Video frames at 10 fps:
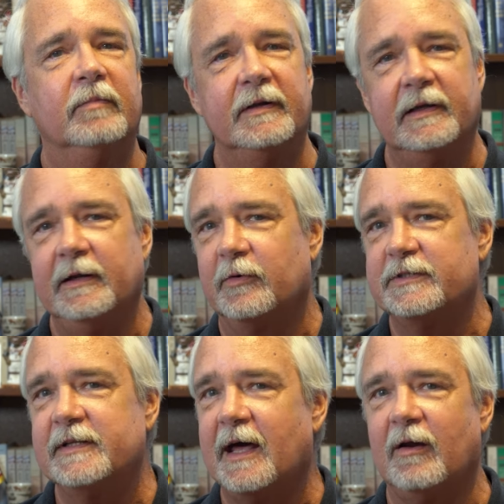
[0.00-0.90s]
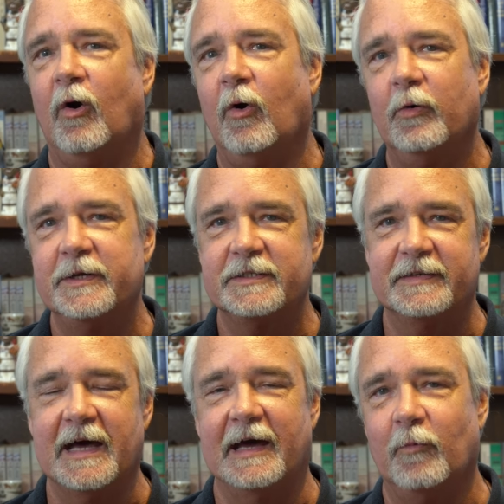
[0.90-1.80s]
But, you know, it's not
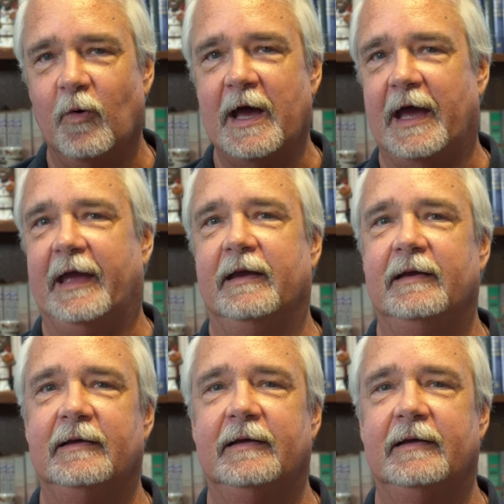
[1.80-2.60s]
always that way.